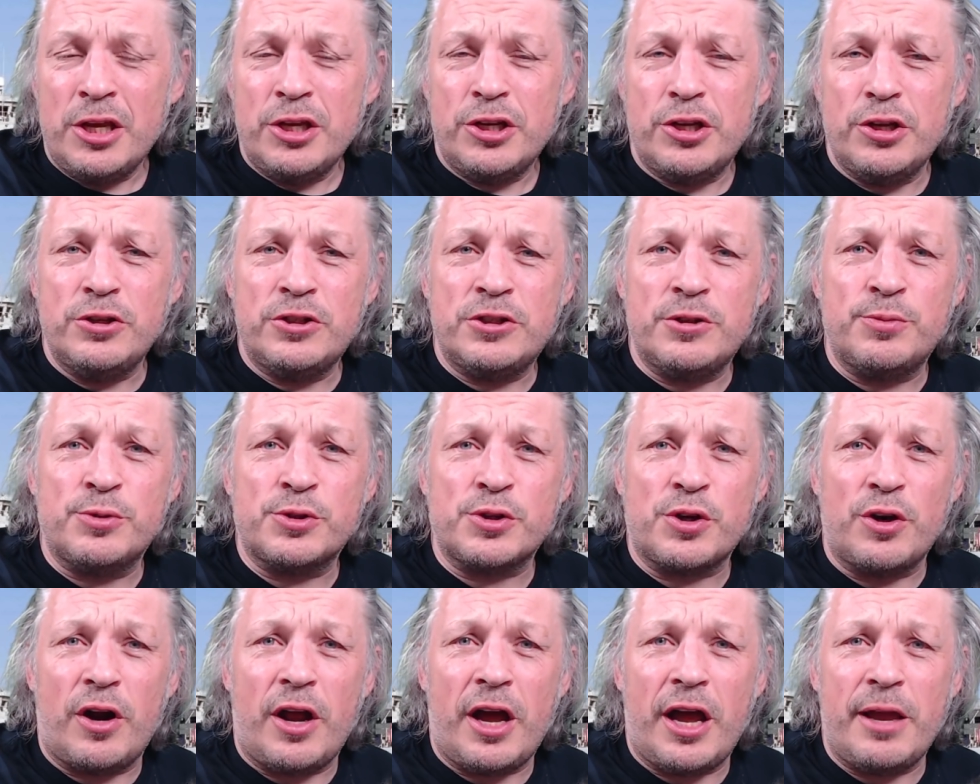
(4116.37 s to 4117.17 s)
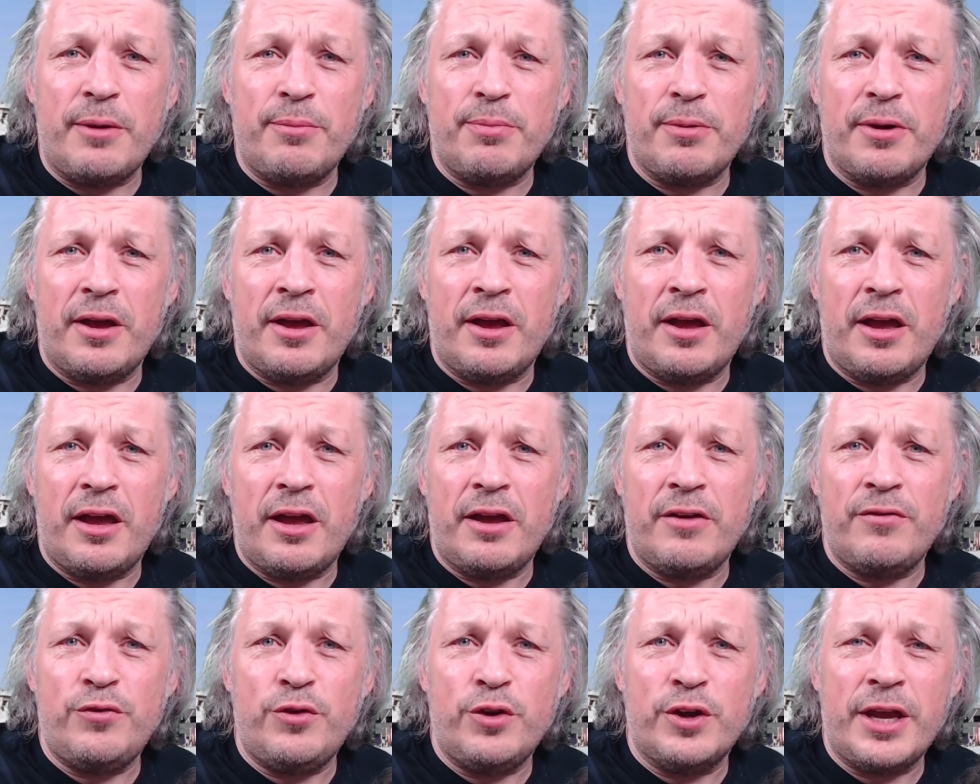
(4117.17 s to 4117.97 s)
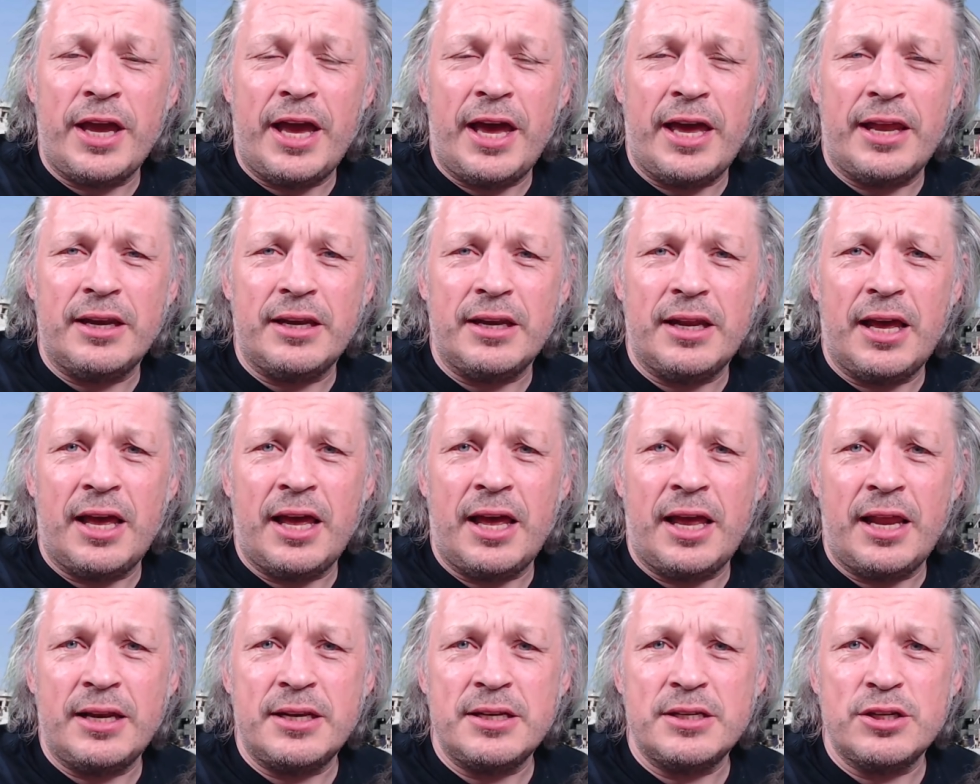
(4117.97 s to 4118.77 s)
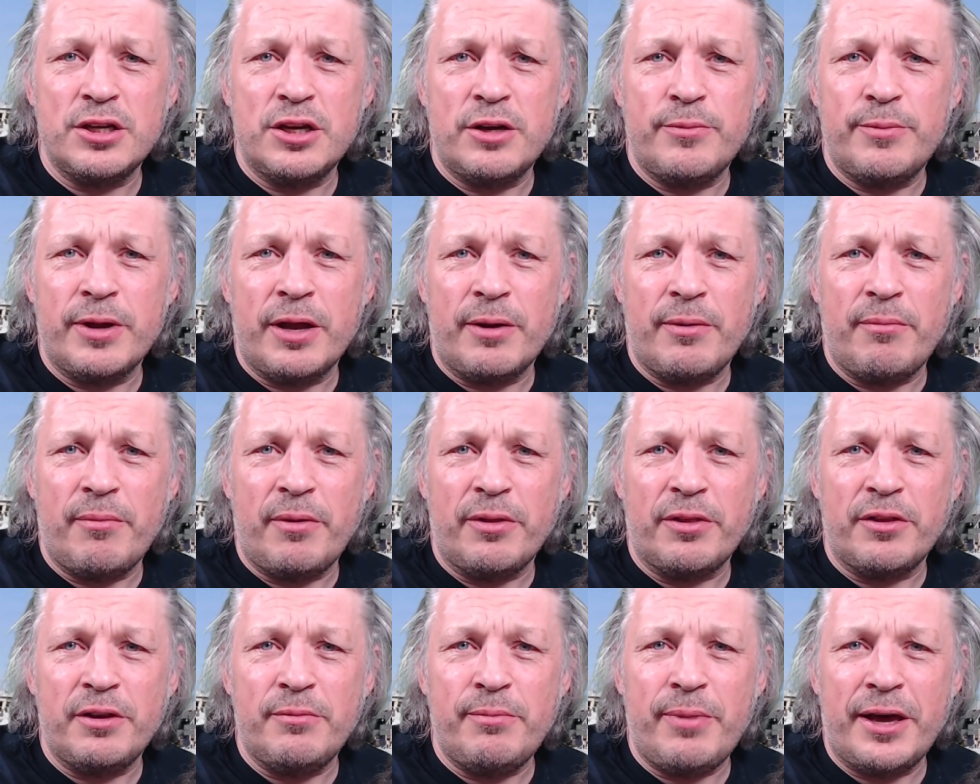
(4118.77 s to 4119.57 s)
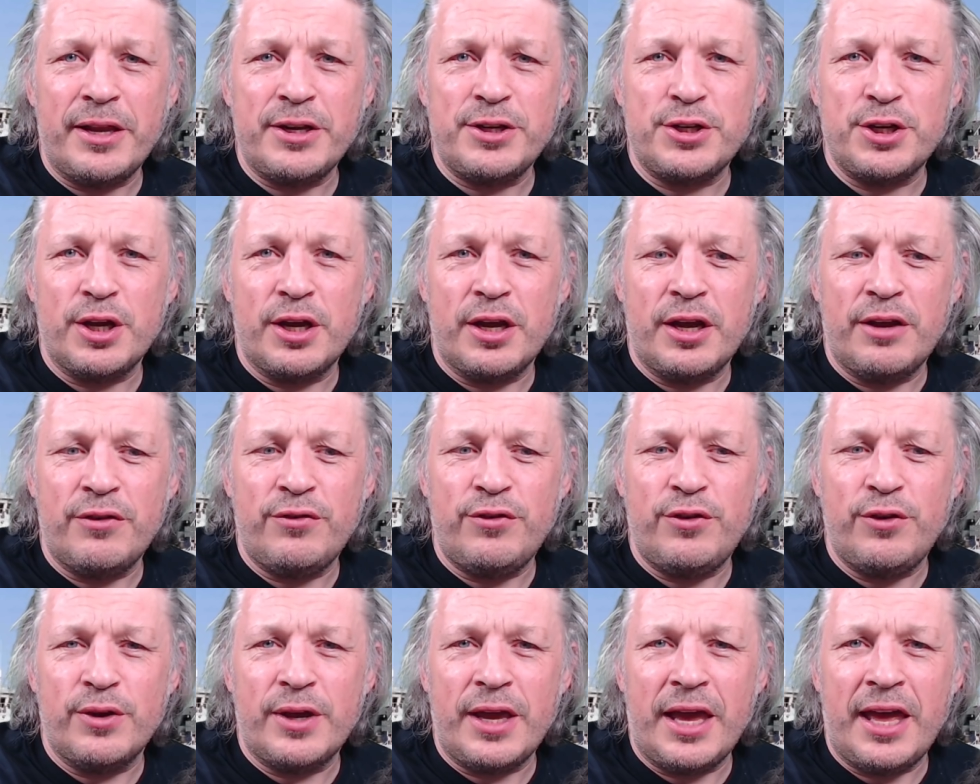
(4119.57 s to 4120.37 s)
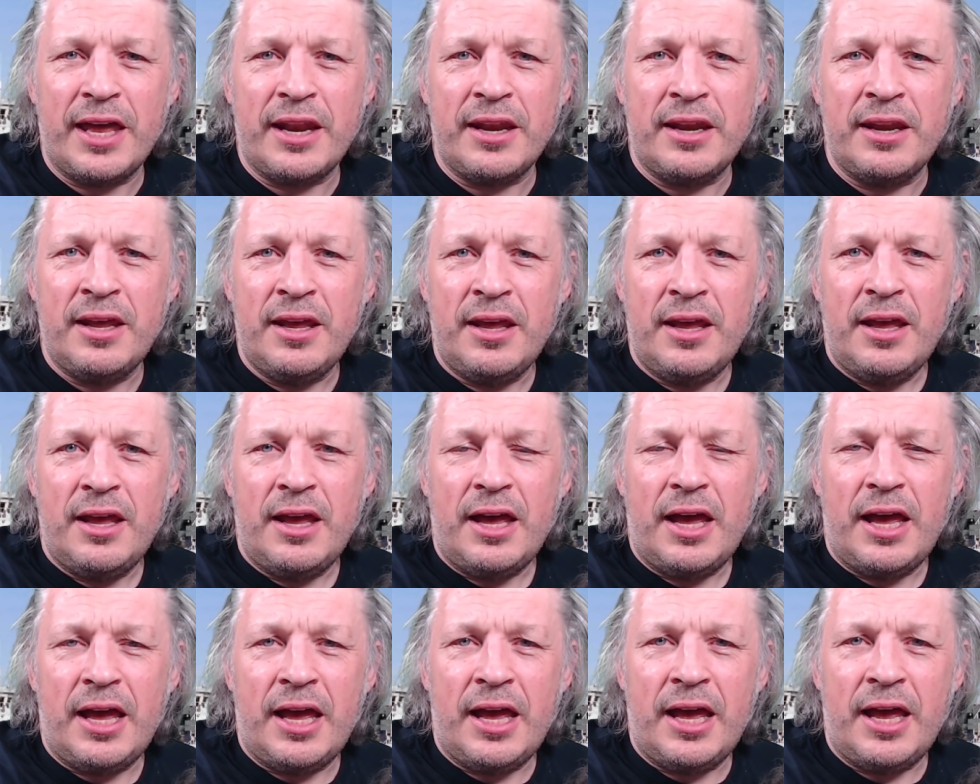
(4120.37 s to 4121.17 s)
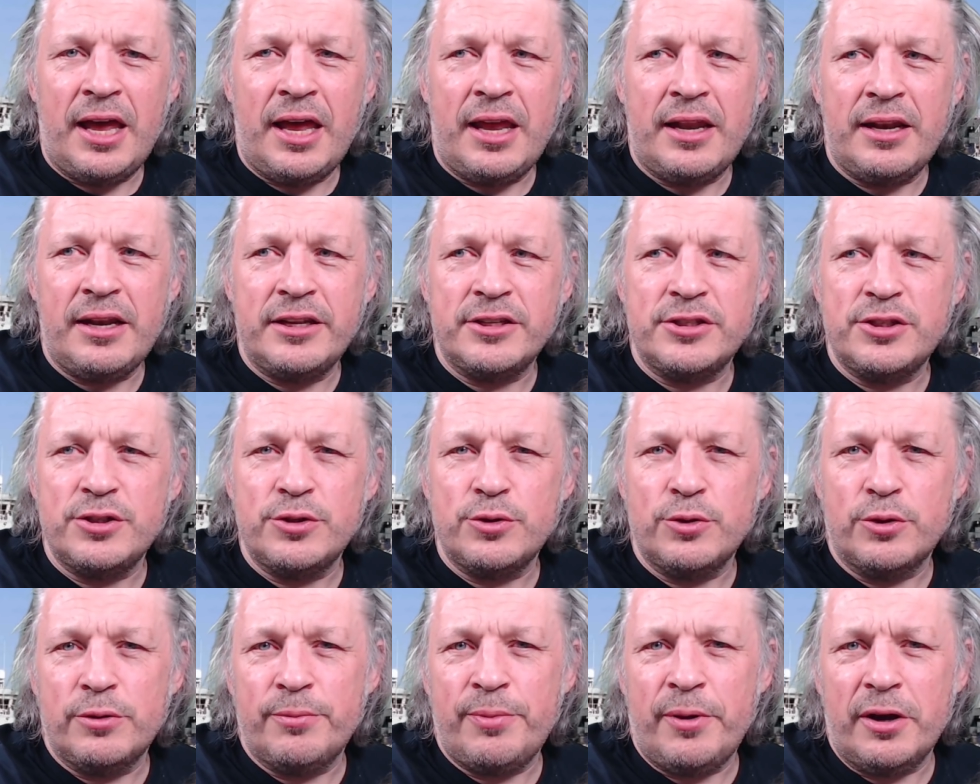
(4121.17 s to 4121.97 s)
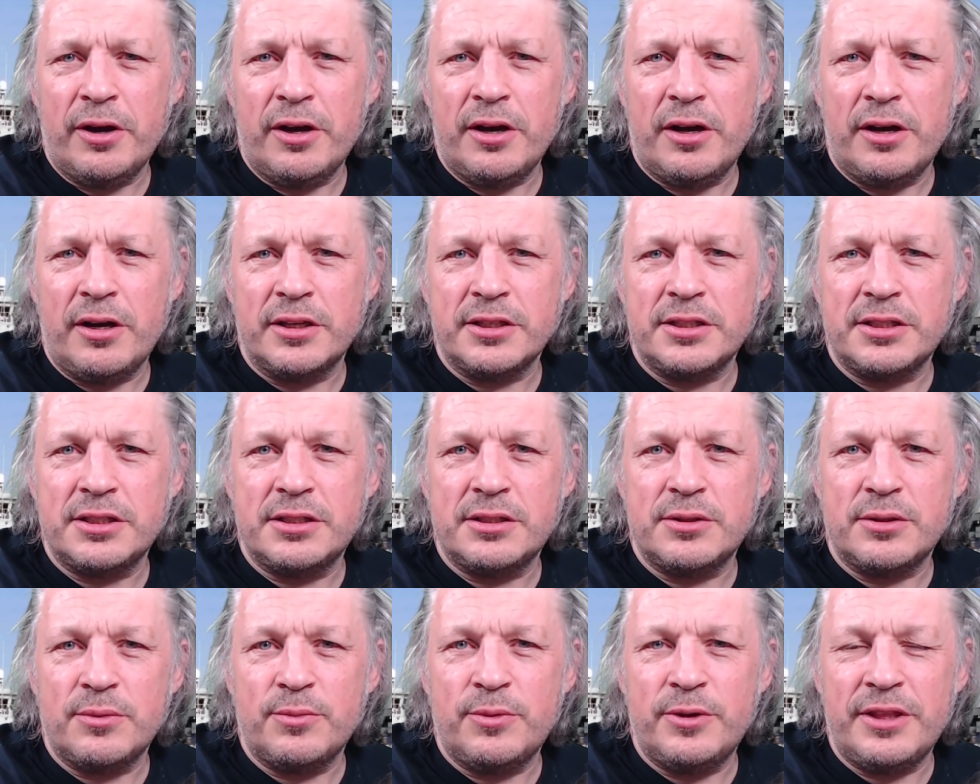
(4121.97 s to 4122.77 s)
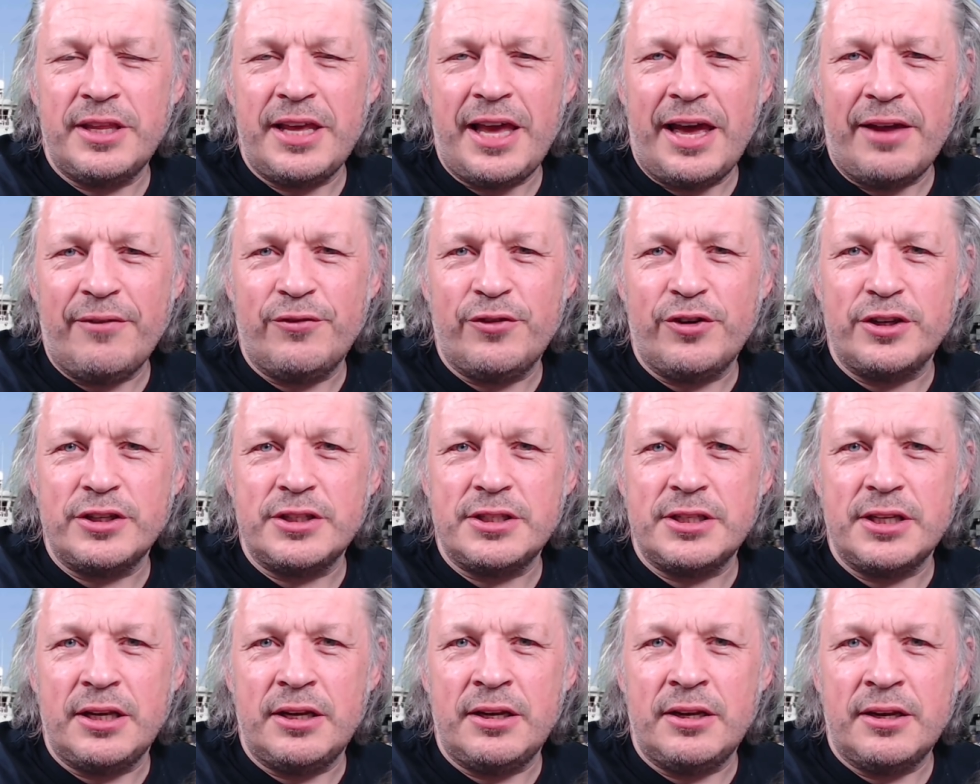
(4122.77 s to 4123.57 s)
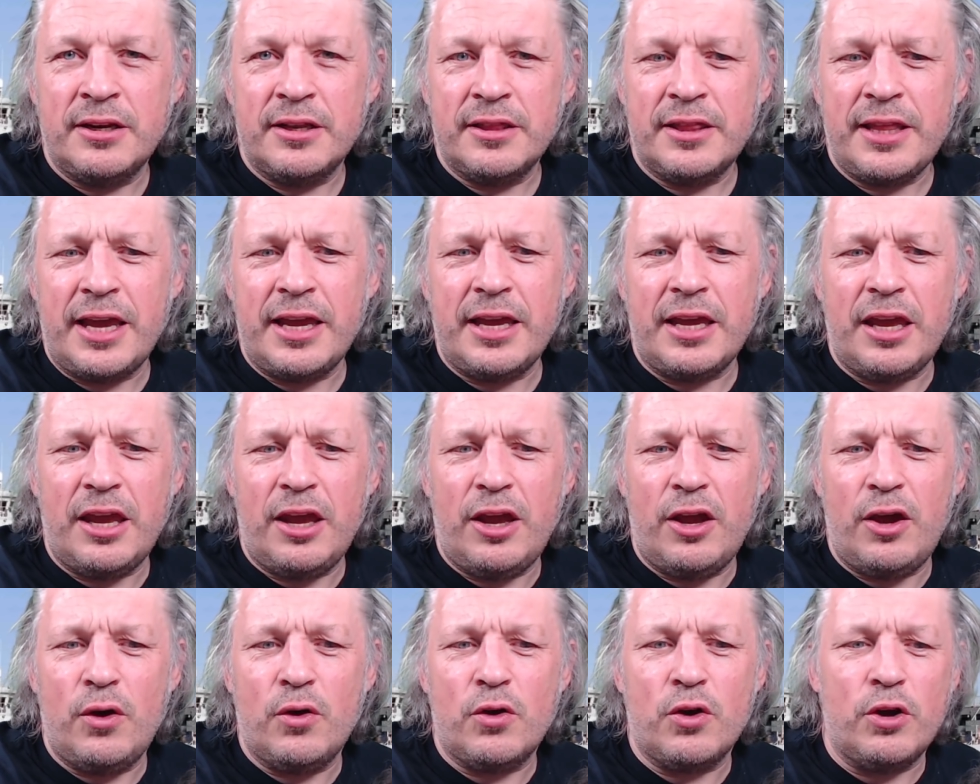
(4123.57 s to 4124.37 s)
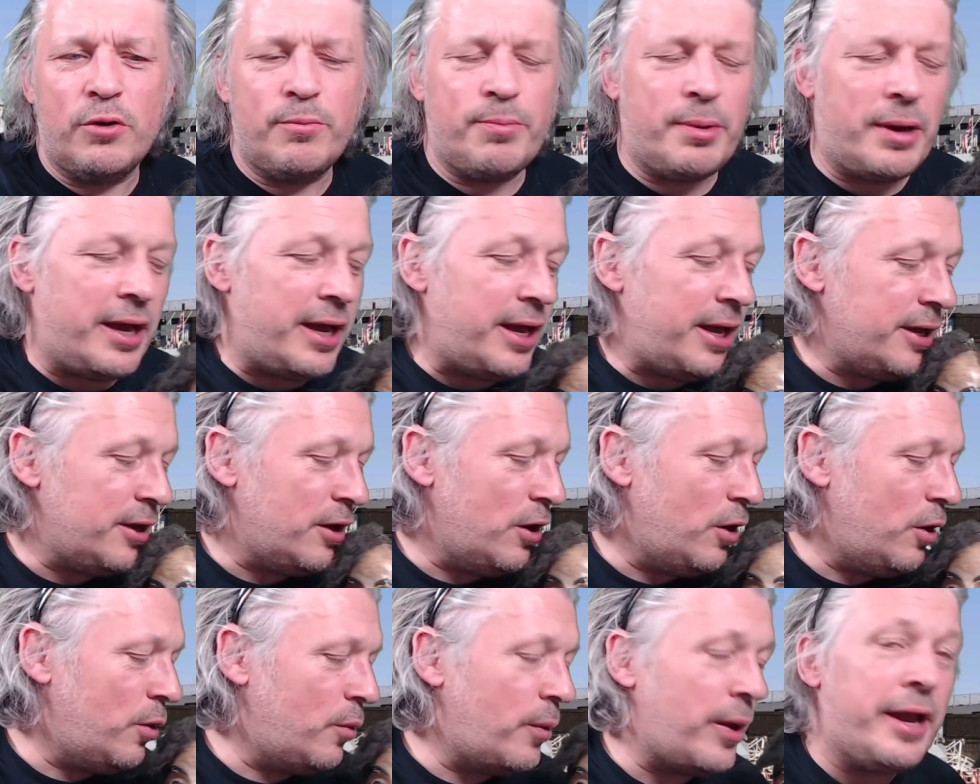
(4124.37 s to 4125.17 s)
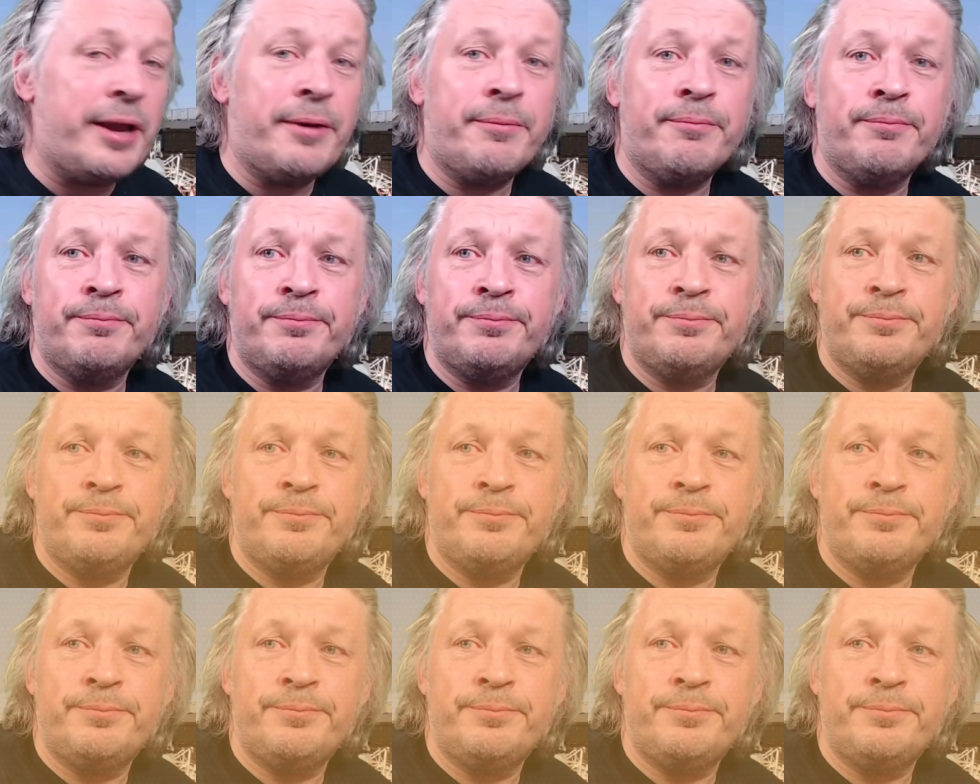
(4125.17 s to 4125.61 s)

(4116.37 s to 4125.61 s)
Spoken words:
Do subscribe if you can, and become a monthly badger if you can. And listen to all the podcasts with the adverts in. Thank you. Goodbye. Go away.